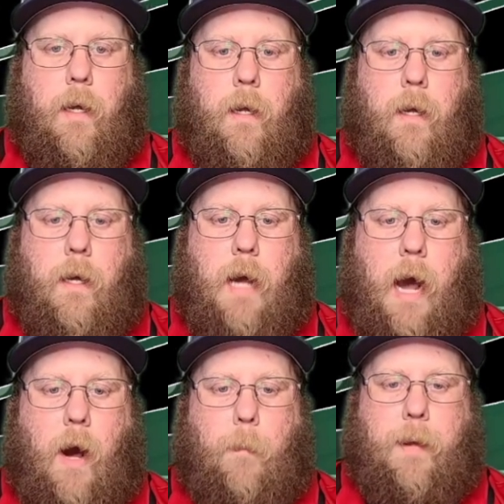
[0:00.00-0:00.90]

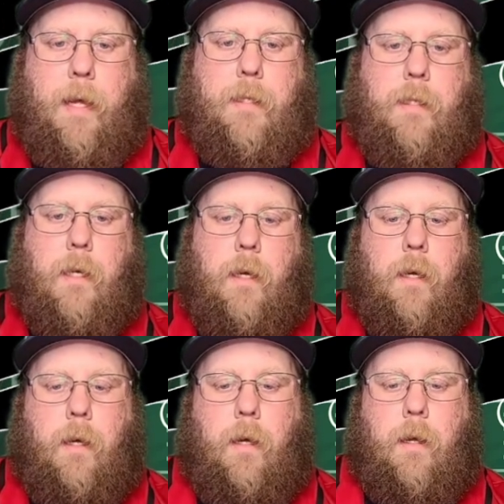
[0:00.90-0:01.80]
Kyle Pitts,
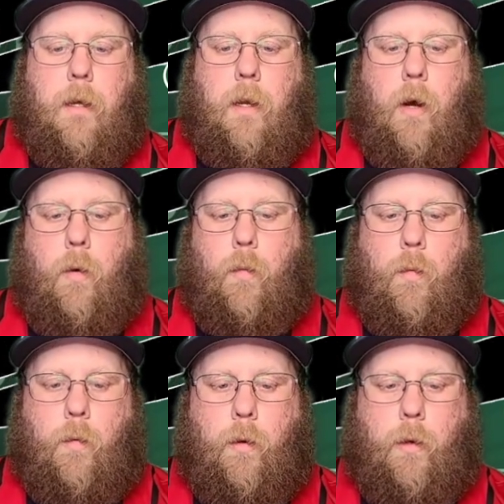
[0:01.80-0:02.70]
you know,
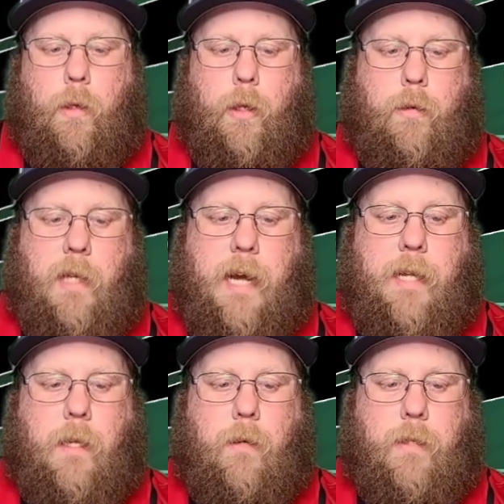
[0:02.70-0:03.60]
you take
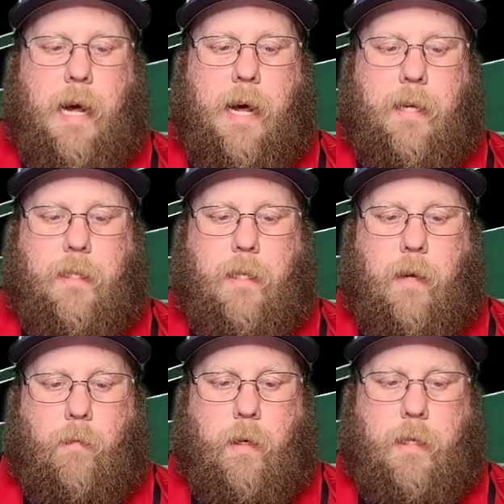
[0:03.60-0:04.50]
those guys, and
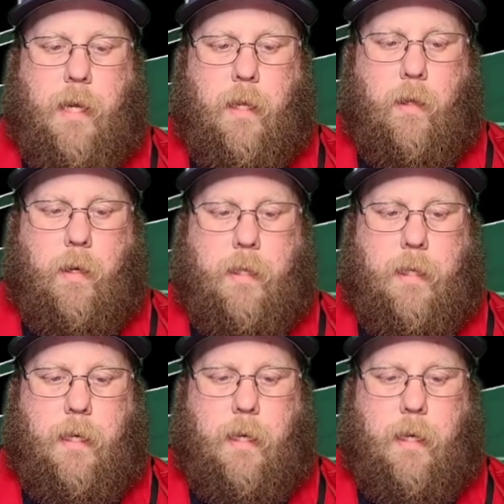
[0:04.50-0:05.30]
we're going to take a look at the